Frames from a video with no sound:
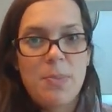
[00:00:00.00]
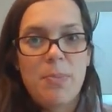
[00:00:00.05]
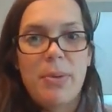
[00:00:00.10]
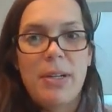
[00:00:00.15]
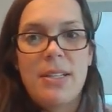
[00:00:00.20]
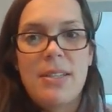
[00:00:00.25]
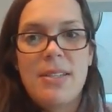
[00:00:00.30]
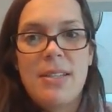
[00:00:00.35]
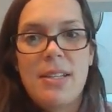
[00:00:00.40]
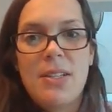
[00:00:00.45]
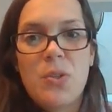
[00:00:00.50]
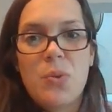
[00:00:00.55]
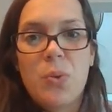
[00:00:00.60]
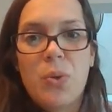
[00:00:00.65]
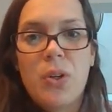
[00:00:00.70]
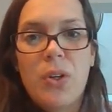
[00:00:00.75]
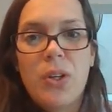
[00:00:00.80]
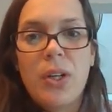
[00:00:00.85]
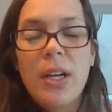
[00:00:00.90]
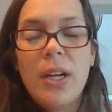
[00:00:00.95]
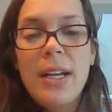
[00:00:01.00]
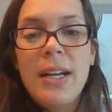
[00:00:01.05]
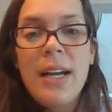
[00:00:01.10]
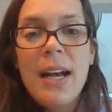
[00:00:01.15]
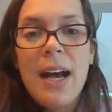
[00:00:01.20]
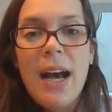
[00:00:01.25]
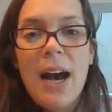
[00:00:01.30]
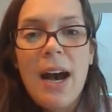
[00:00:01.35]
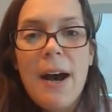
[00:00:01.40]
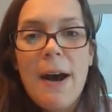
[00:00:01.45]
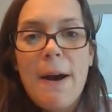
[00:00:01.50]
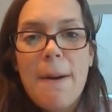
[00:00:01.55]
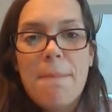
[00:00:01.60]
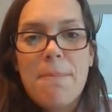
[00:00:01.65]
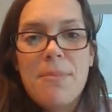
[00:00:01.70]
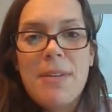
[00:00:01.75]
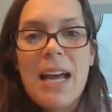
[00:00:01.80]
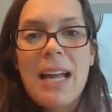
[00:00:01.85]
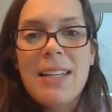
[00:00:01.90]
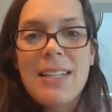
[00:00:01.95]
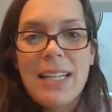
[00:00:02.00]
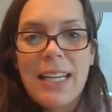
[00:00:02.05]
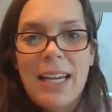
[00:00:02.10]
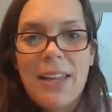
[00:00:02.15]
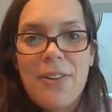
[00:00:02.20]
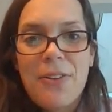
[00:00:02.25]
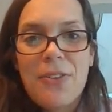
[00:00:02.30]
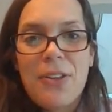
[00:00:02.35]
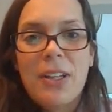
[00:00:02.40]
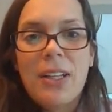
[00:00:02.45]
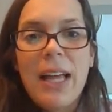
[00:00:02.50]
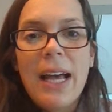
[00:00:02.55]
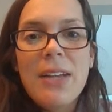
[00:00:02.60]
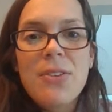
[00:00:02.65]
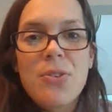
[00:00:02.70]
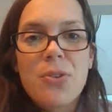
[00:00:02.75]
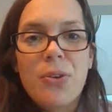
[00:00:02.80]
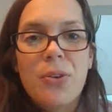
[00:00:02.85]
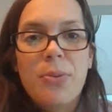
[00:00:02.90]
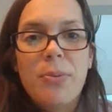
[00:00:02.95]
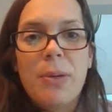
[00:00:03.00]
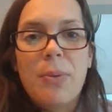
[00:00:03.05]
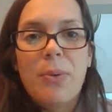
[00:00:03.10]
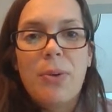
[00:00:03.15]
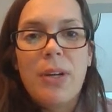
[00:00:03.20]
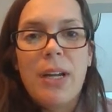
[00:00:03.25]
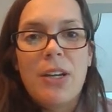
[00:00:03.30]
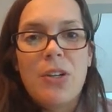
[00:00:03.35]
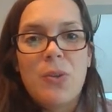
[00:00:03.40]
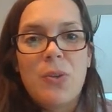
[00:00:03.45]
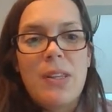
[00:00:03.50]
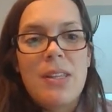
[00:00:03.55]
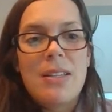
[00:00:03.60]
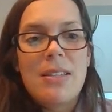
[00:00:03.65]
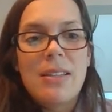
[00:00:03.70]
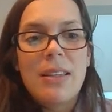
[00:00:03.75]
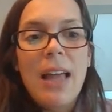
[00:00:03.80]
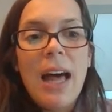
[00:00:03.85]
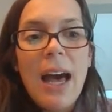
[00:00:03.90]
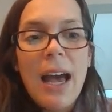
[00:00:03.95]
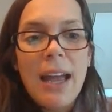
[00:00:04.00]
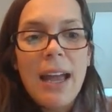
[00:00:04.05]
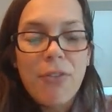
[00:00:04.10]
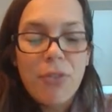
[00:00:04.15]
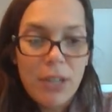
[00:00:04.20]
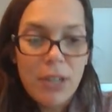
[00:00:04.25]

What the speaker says: But since we're not together in the classroom and we're not doing this live,